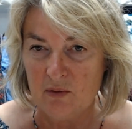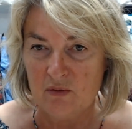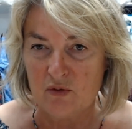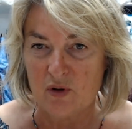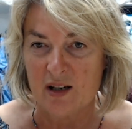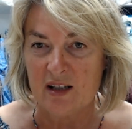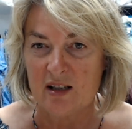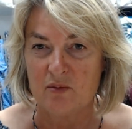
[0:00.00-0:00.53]

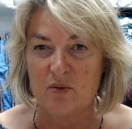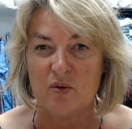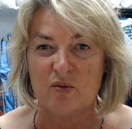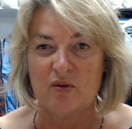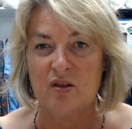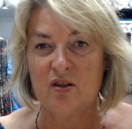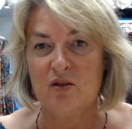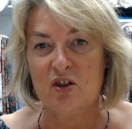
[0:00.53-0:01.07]
dress, which
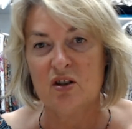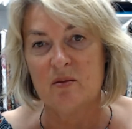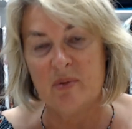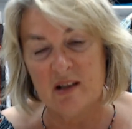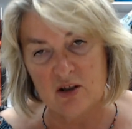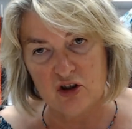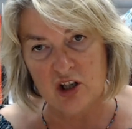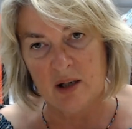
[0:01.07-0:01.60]
was just a
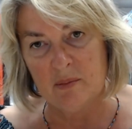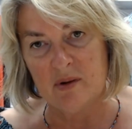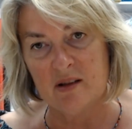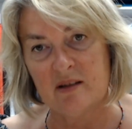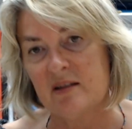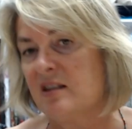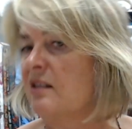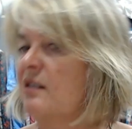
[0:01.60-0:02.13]
bit
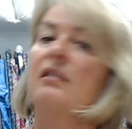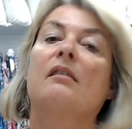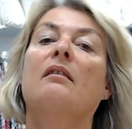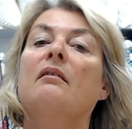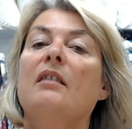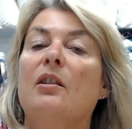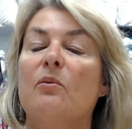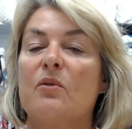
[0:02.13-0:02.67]
shapeless,
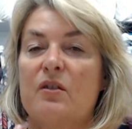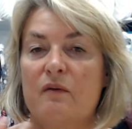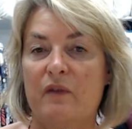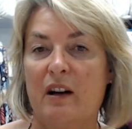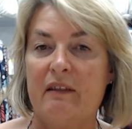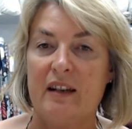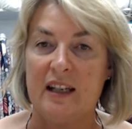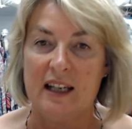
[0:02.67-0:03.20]
and it wasn't
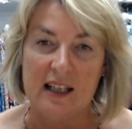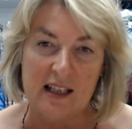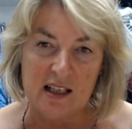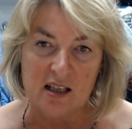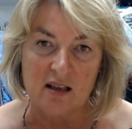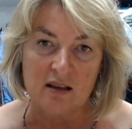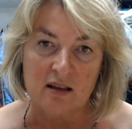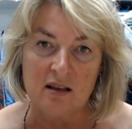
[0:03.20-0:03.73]
very neatly
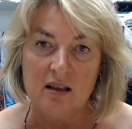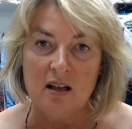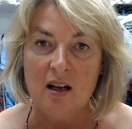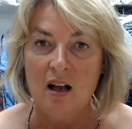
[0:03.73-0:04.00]
done.